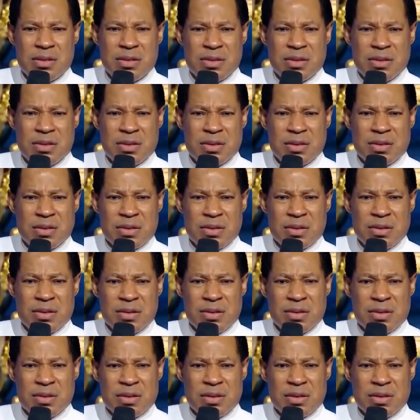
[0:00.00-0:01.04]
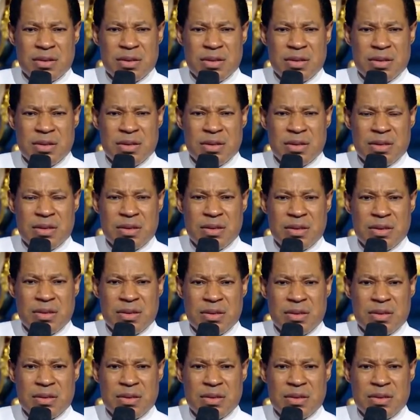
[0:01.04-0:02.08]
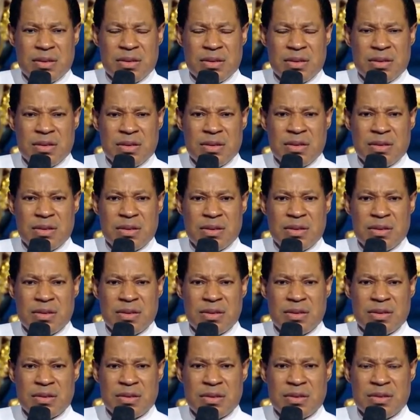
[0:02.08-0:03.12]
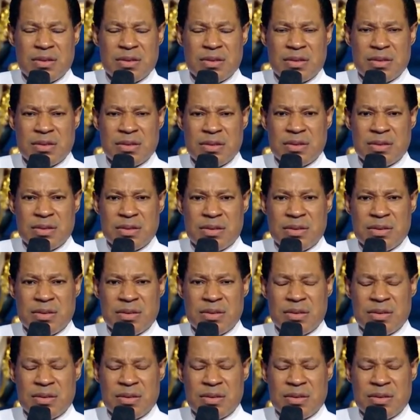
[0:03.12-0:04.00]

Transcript: Nothing is said.